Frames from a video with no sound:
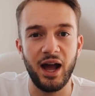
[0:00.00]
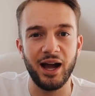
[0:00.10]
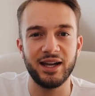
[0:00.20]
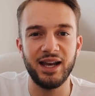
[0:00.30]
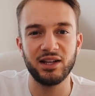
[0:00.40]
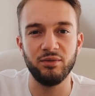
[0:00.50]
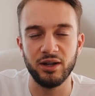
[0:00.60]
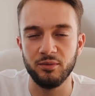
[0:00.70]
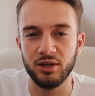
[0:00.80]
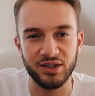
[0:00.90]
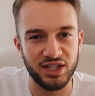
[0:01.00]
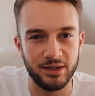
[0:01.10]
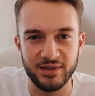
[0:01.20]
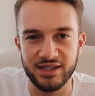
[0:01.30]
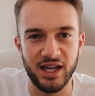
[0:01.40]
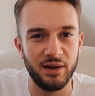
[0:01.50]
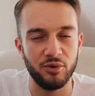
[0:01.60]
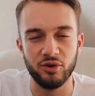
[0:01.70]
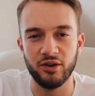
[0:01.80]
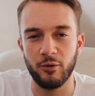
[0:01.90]
I connect with him, you know, I send him a DM
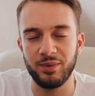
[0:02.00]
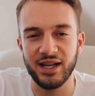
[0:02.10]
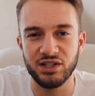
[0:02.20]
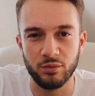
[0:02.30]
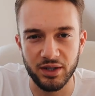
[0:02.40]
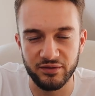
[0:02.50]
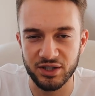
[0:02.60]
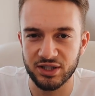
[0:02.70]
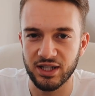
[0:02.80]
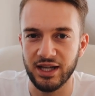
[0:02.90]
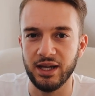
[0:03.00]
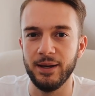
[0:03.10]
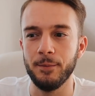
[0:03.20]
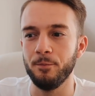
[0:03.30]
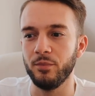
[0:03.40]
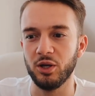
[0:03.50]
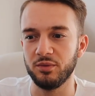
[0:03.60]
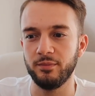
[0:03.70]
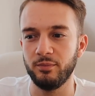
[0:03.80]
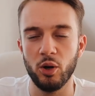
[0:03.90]
or a reply to one of his um, his
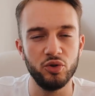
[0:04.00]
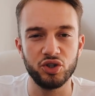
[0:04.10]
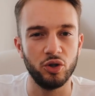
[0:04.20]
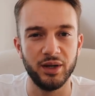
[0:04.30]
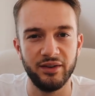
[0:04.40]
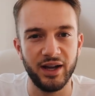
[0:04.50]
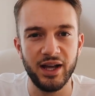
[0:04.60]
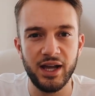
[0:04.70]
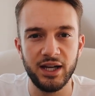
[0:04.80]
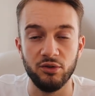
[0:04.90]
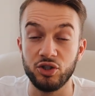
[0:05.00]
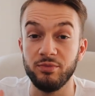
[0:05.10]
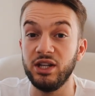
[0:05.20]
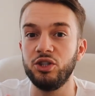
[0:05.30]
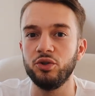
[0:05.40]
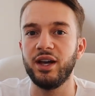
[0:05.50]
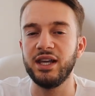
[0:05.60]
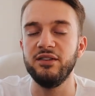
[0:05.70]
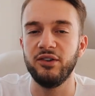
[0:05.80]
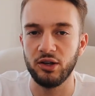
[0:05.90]
posts or whatever, you know, to make sure that
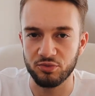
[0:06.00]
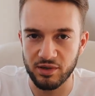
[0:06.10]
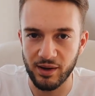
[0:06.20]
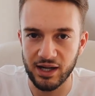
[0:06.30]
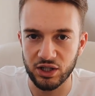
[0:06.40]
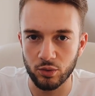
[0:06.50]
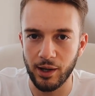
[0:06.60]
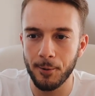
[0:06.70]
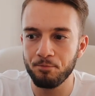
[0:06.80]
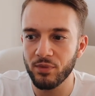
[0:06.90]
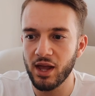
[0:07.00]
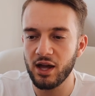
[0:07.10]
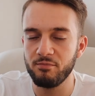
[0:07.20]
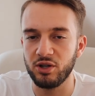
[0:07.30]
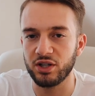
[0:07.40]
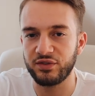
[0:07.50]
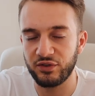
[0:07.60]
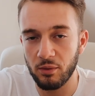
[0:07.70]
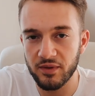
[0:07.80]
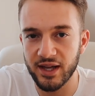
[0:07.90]
he follows me back as well because
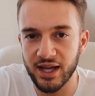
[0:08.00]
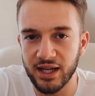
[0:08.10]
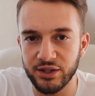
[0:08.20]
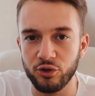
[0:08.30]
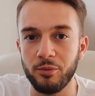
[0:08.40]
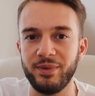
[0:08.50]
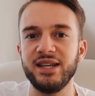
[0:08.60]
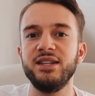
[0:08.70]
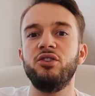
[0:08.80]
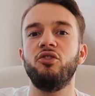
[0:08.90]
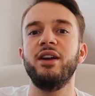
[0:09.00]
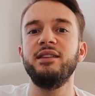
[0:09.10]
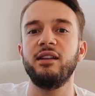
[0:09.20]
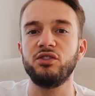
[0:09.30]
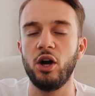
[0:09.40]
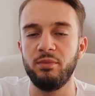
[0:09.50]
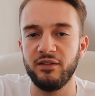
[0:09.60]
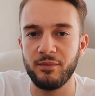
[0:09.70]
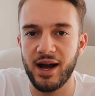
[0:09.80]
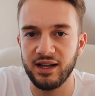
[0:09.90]
from there you can basically create that top
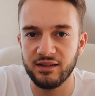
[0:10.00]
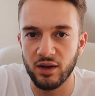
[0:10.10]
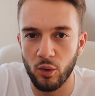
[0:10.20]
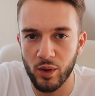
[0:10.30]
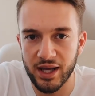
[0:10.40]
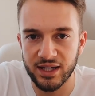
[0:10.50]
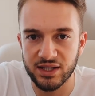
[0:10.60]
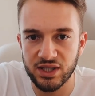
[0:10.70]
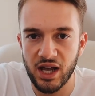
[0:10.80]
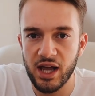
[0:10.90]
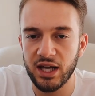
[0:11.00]
of mind awareness.